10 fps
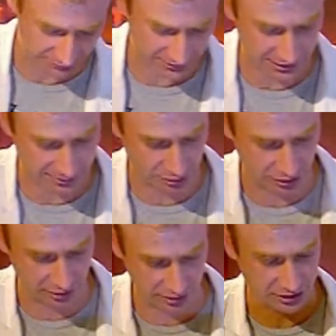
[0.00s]
carbon
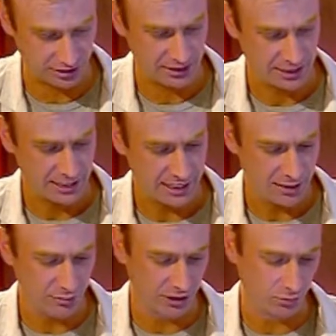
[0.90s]
dioxide, and
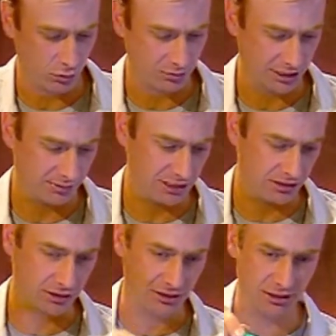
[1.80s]
when it warms up, it
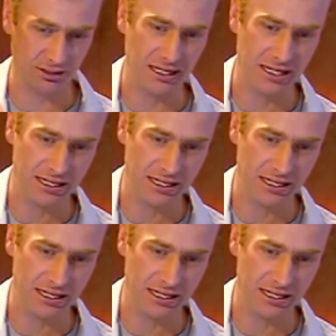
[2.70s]
turns to the